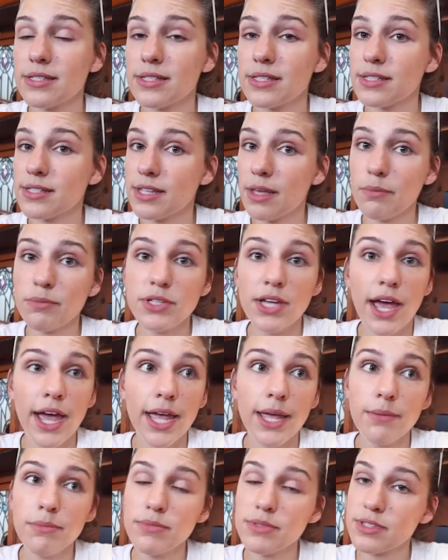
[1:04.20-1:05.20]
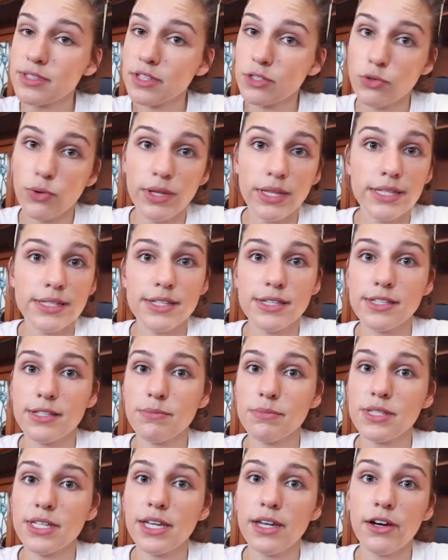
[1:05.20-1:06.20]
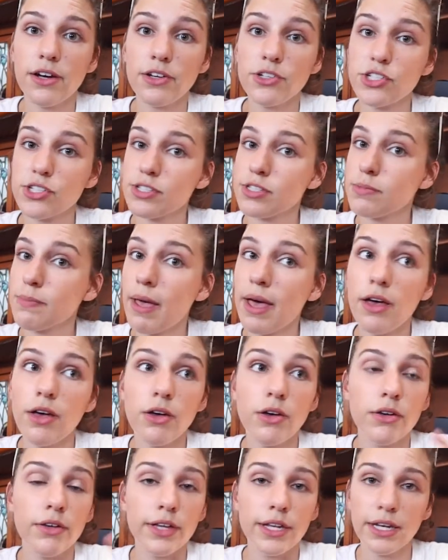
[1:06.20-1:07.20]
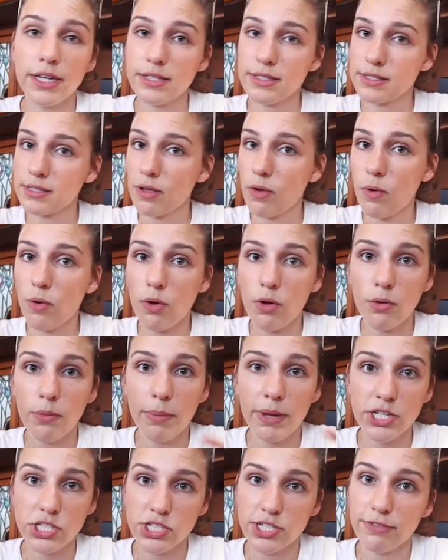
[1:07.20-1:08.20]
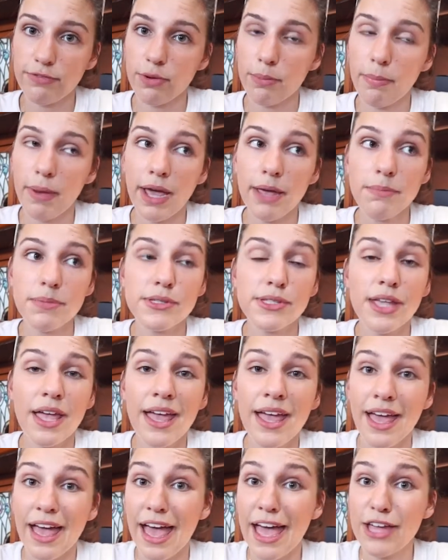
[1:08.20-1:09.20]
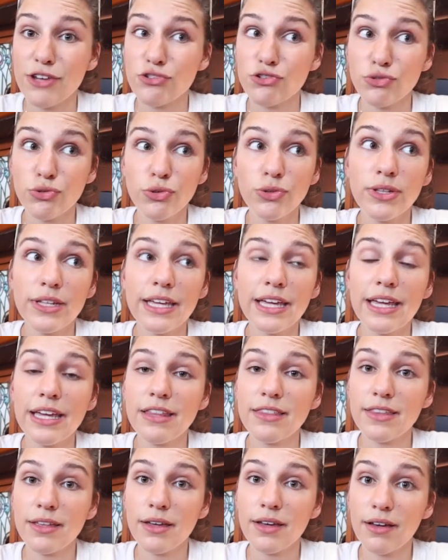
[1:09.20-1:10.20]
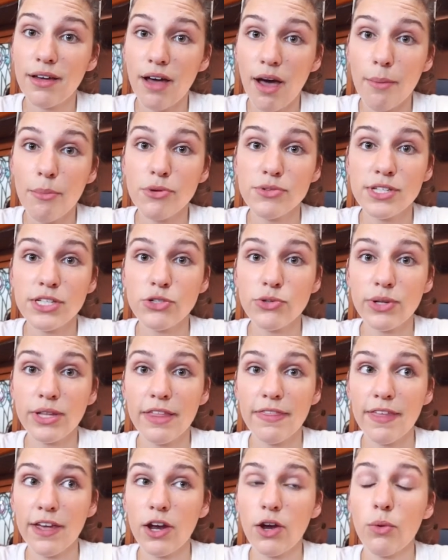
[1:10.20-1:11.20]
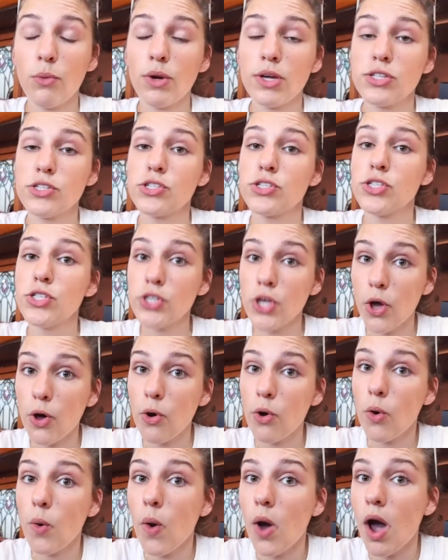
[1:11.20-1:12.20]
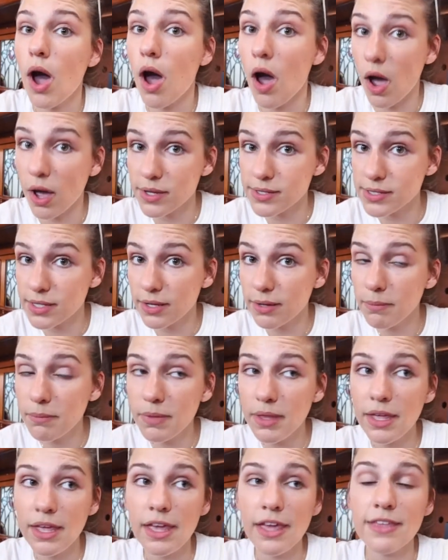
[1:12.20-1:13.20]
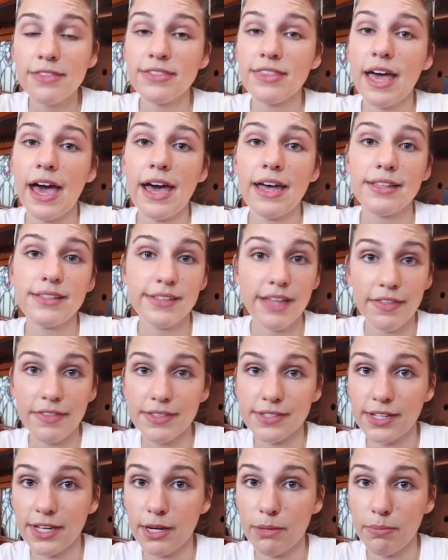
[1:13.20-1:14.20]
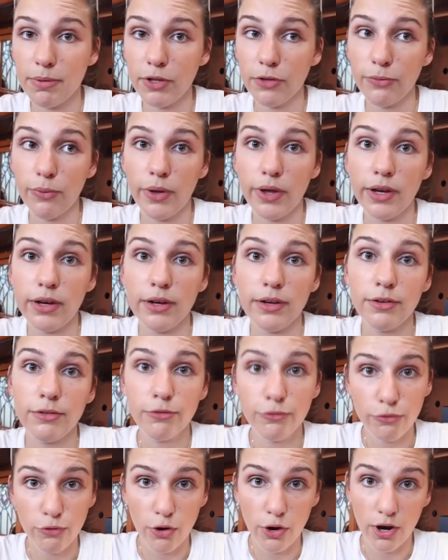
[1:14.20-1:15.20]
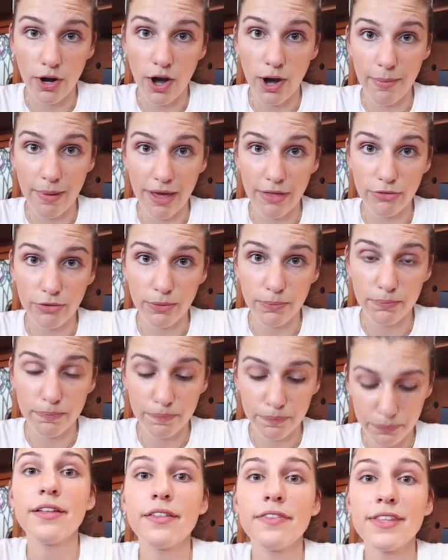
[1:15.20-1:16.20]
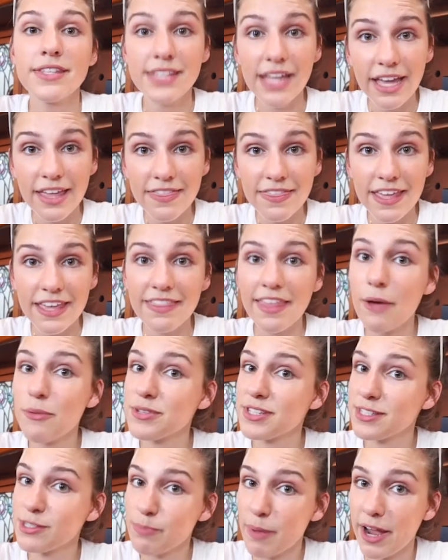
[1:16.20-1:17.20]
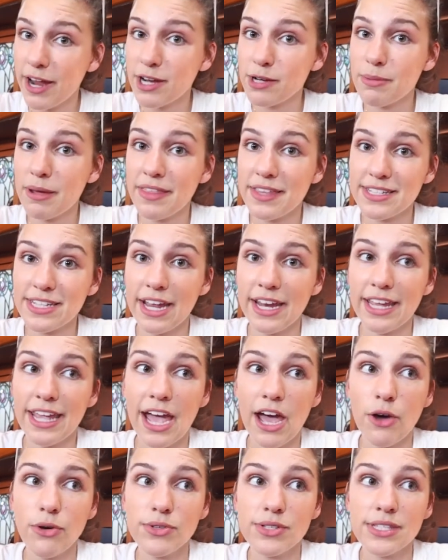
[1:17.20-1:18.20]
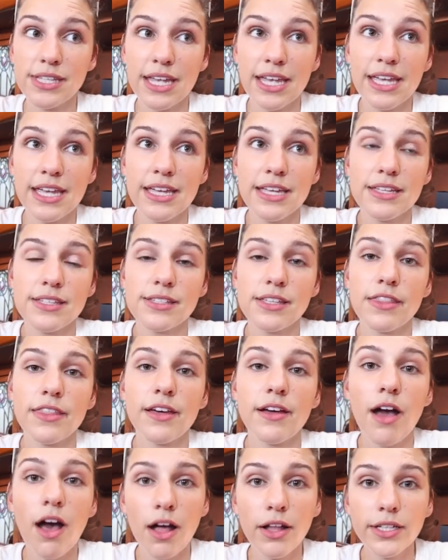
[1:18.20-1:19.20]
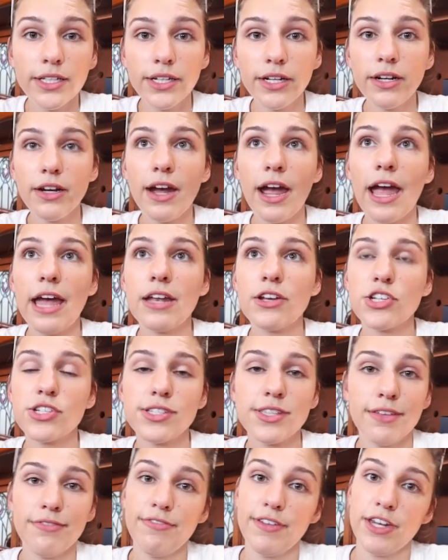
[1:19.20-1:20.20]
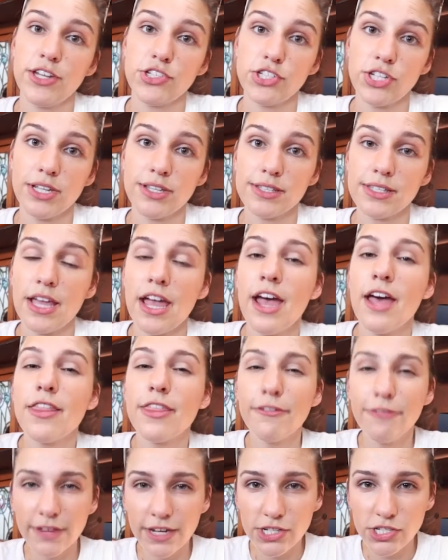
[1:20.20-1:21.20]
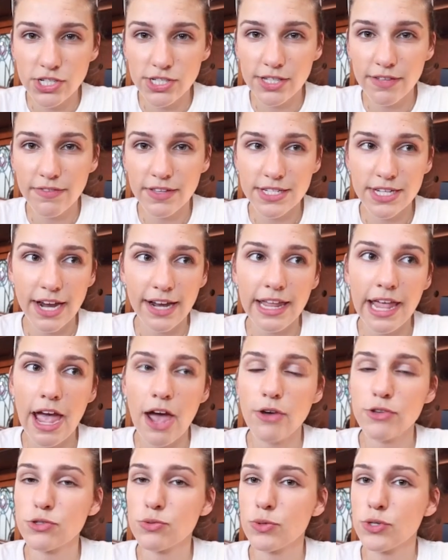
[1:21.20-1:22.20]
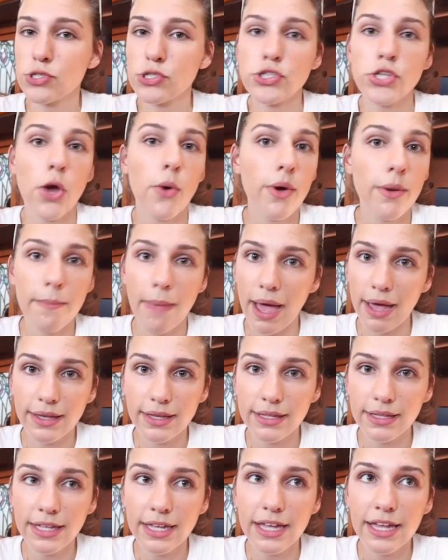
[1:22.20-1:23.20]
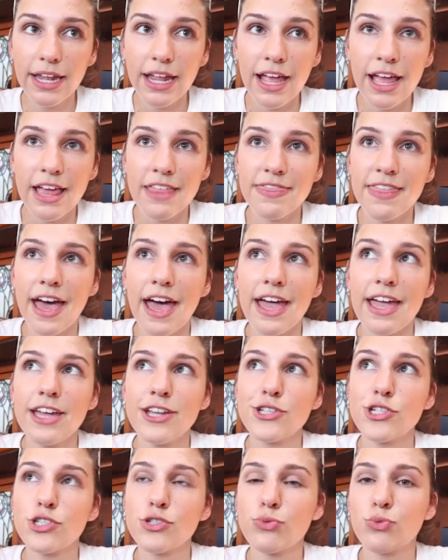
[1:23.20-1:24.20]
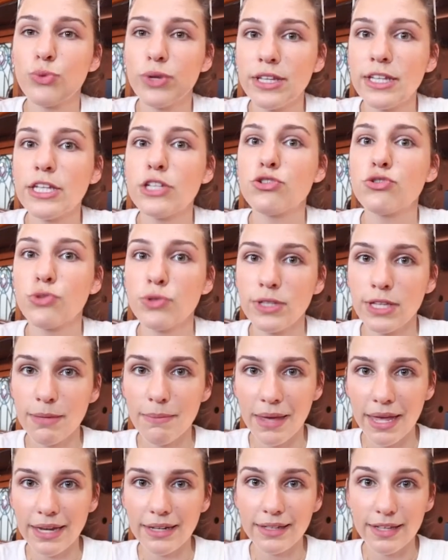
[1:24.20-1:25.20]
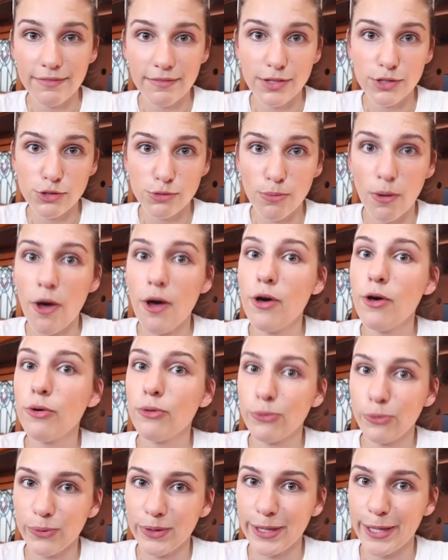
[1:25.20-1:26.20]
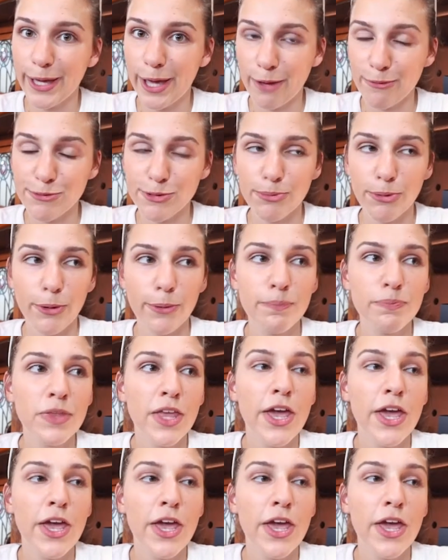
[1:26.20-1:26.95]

sometimes the toilet systems here just smell and it's a whole bunch of different pipes. And truly the composting toilet there was so awesome that Seth is gonna build one for our bathroom. The second thing that was inspired by the tiny house is the color and just the finishes. The finishes of the tiny house were so immaculate that it just really truly made living small really comfortable.